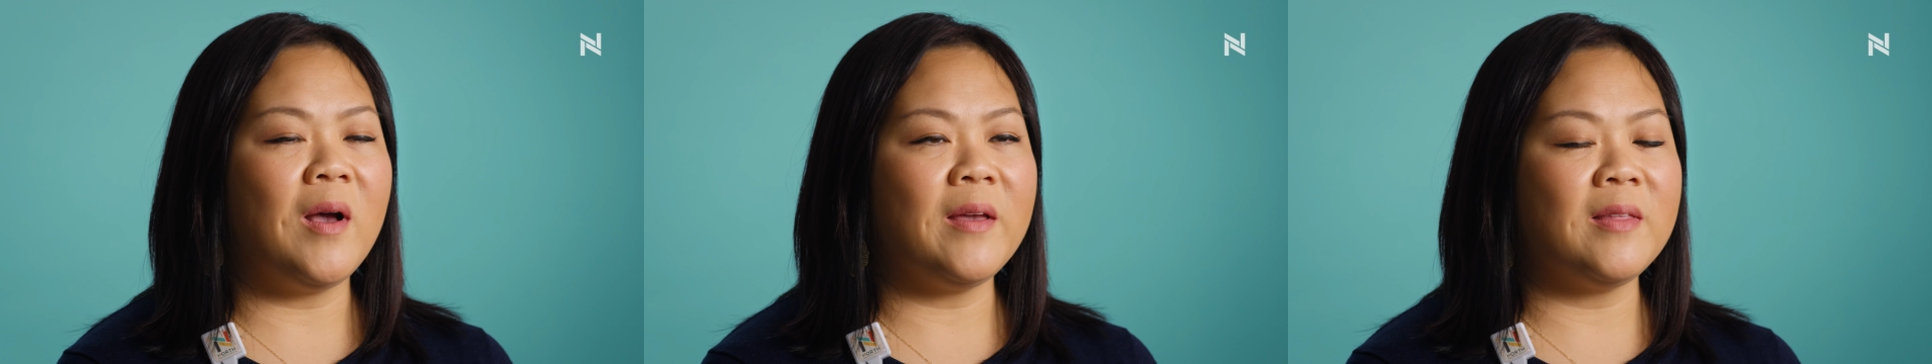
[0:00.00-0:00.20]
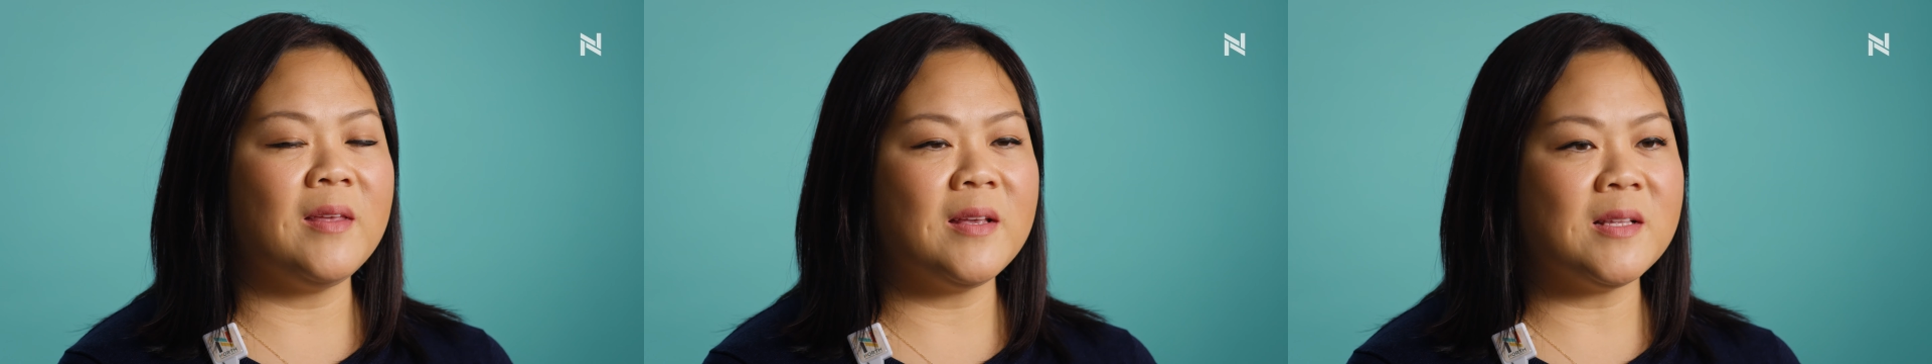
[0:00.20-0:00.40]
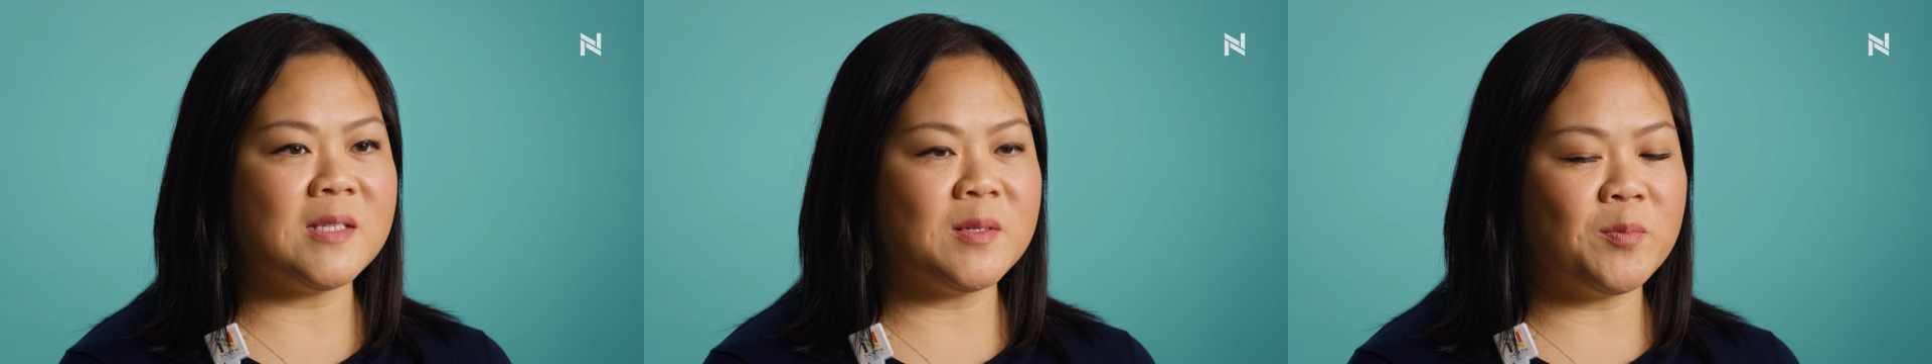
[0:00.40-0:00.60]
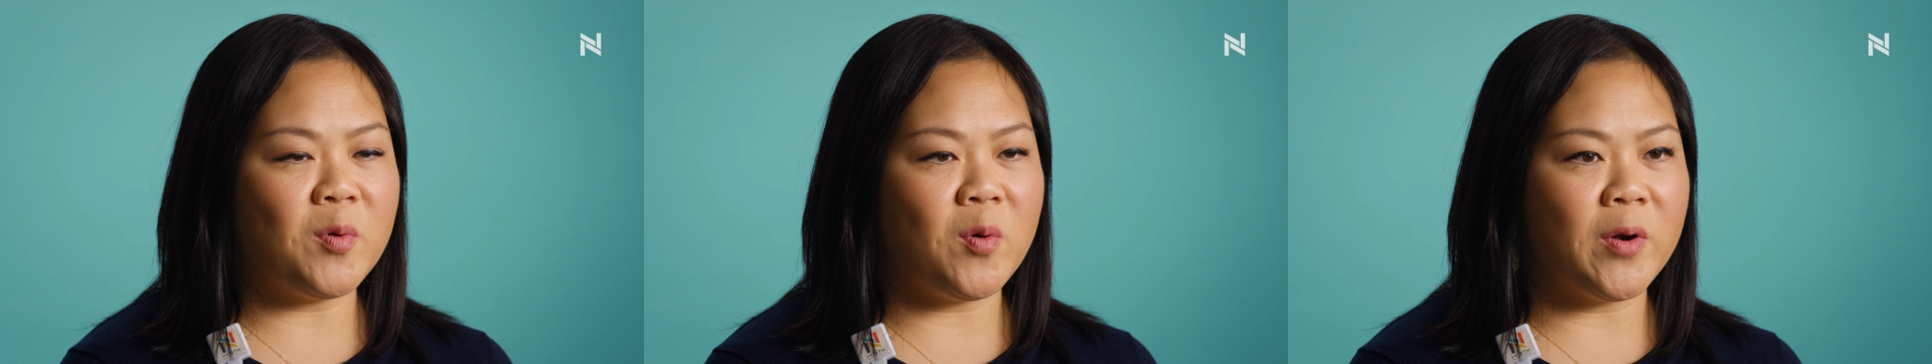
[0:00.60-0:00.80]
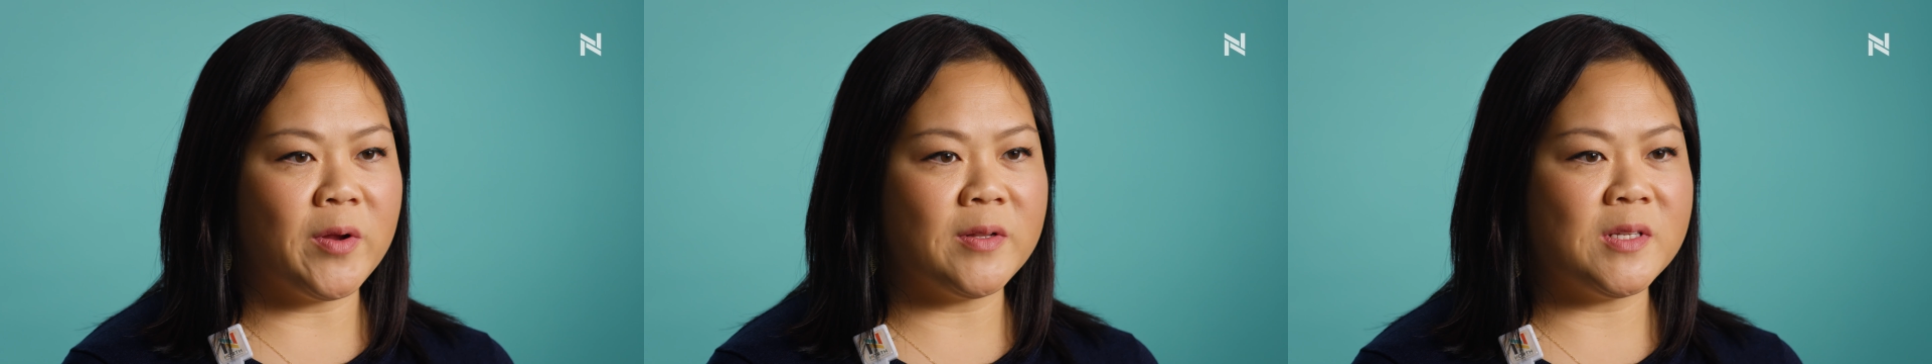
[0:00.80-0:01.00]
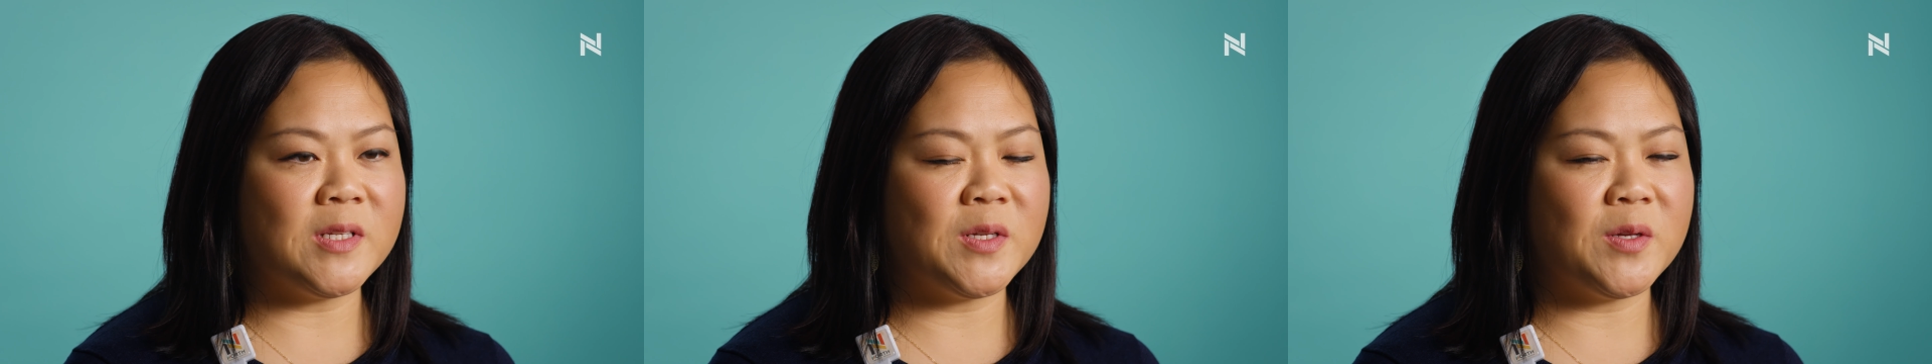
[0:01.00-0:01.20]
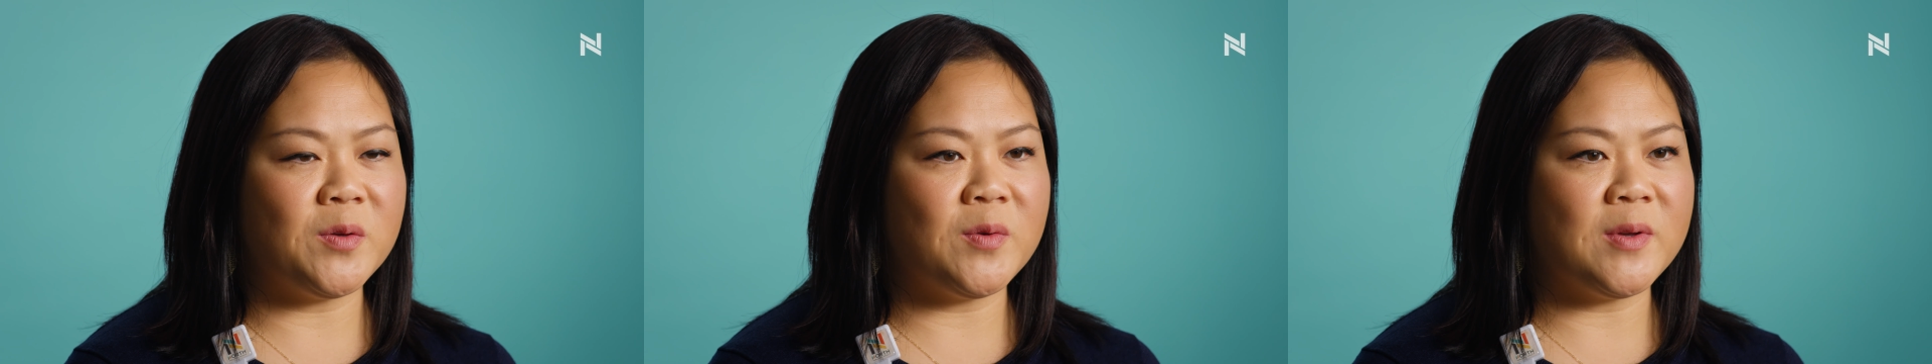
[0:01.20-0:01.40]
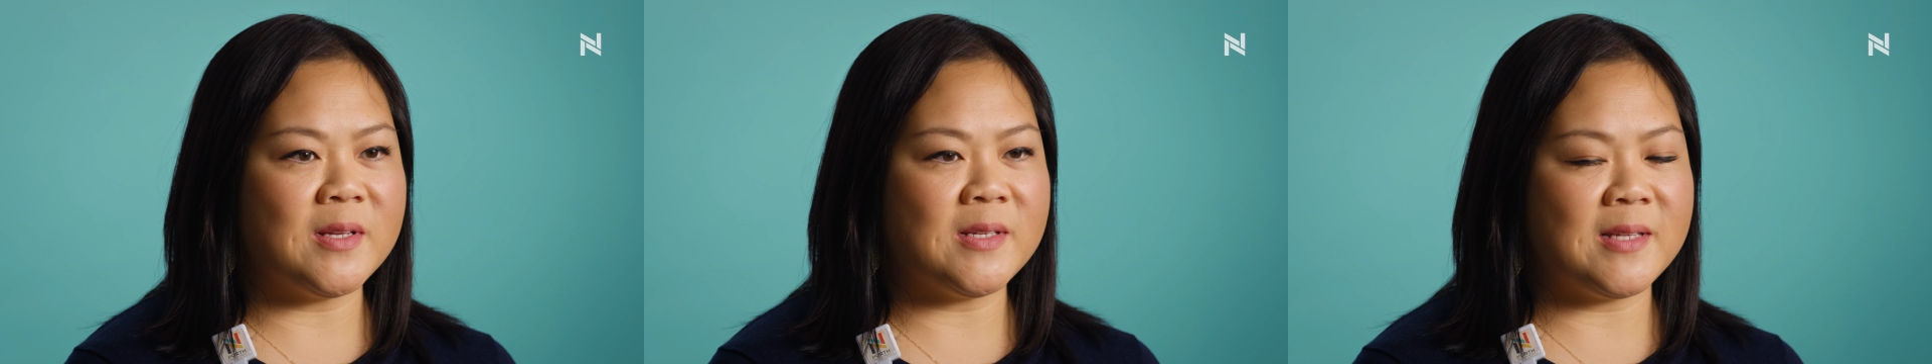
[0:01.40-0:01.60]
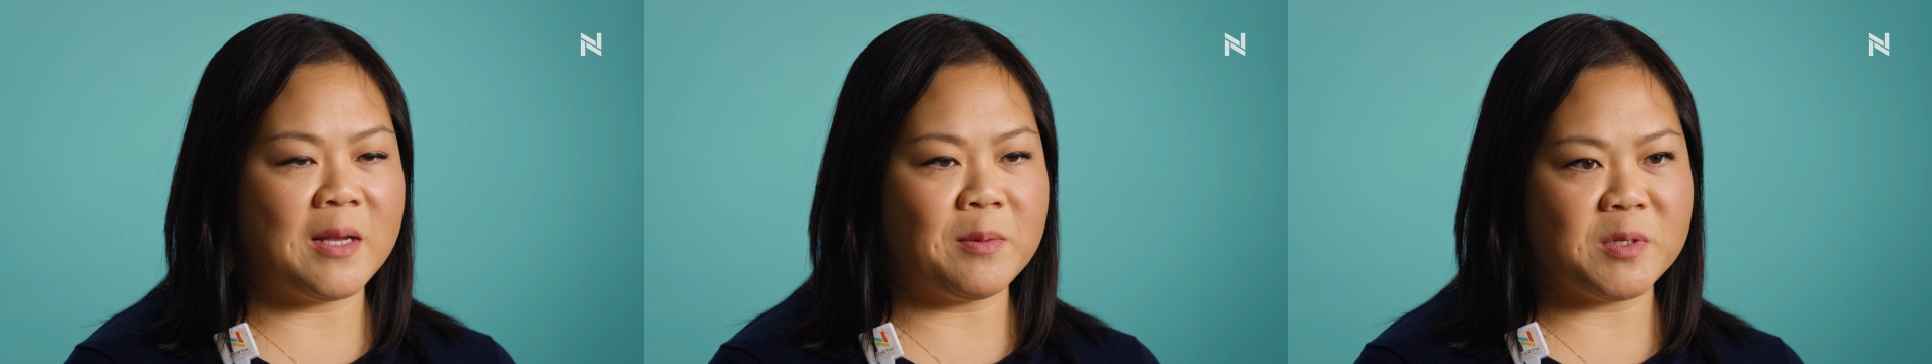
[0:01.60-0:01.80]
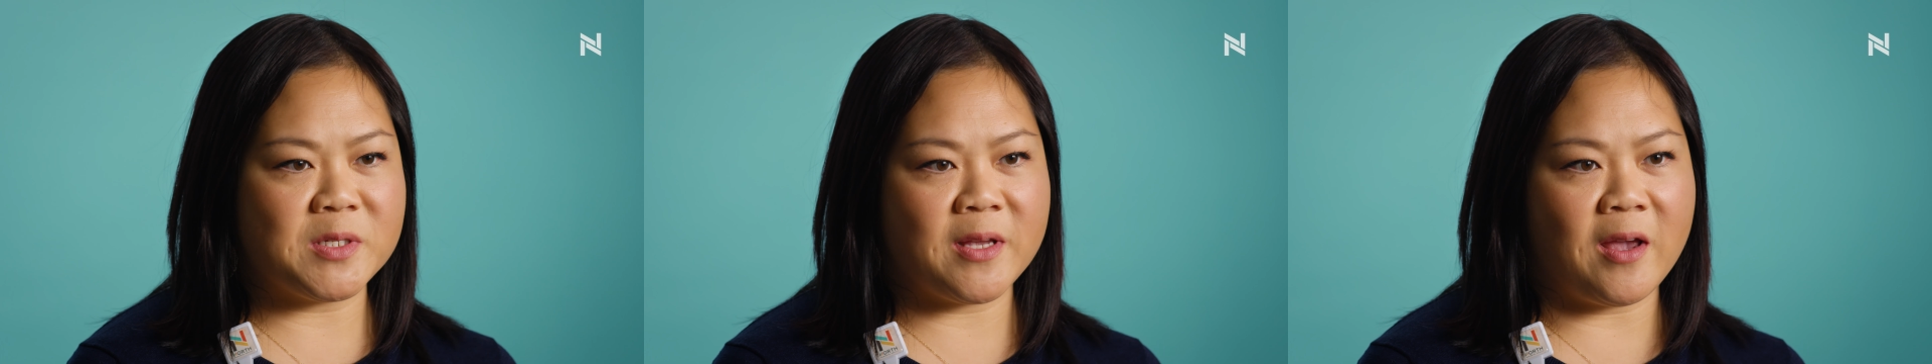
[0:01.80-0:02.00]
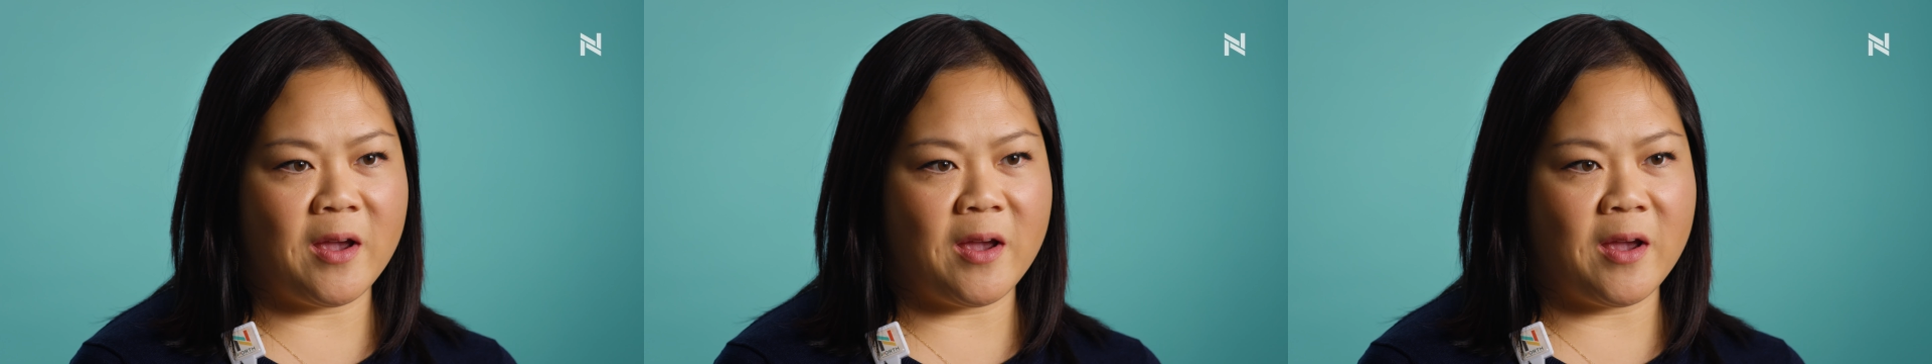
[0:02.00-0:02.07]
I think it's important to establish